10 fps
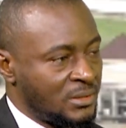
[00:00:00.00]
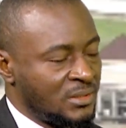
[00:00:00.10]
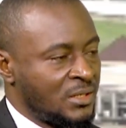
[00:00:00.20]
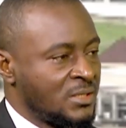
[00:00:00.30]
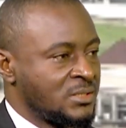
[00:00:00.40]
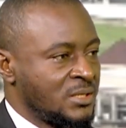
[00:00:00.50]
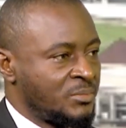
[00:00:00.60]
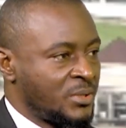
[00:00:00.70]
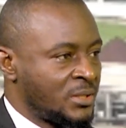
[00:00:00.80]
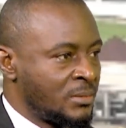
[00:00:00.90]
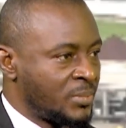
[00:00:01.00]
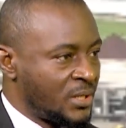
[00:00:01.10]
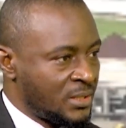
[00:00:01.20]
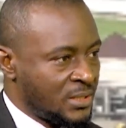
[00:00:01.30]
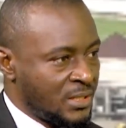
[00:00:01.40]
let's say,
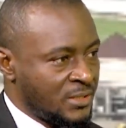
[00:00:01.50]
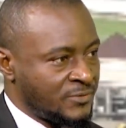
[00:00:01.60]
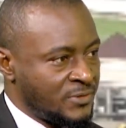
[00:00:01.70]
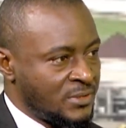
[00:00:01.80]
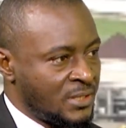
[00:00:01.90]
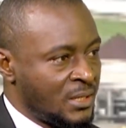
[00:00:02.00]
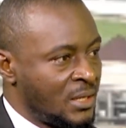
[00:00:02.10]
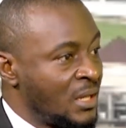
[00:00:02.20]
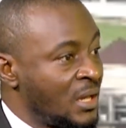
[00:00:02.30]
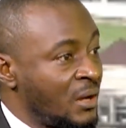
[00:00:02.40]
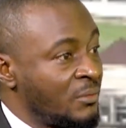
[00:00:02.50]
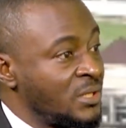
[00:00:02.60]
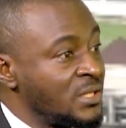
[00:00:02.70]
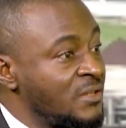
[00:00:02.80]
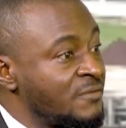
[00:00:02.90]
prenatal asphyxia, and
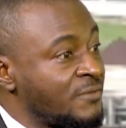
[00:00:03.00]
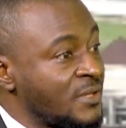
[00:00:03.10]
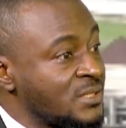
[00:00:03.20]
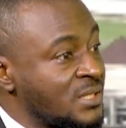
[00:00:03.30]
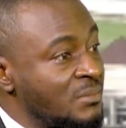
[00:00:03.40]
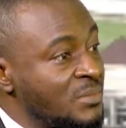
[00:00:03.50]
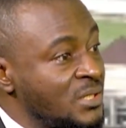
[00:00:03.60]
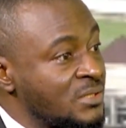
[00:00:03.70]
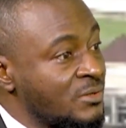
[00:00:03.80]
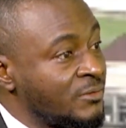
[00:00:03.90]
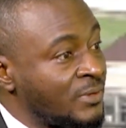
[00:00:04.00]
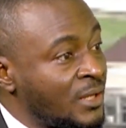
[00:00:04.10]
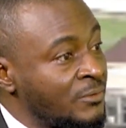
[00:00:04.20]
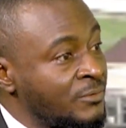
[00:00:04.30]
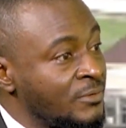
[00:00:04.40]
within the first 10 minutes of life,